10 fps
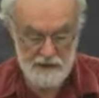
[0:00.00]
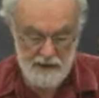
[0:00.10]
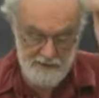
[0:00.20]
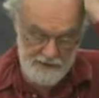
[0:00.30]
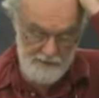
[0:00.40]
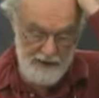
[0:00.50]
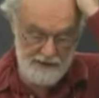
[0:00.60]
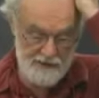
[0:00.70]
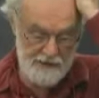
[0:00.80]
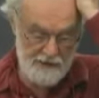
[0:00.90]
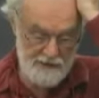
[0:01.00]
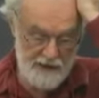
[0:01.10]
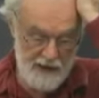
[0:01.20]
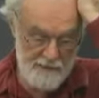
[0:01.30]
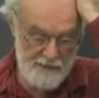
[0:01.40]
time on the magnitude of
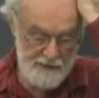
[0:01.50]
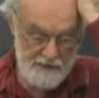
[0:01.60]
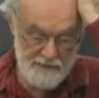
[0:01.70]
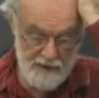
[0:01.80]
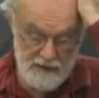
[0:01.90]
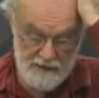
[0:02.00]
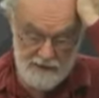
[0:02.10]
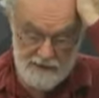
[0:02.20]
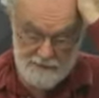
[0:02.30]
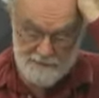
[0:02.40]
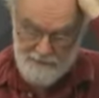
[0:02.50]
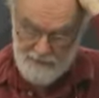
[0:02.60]
the capital advanced.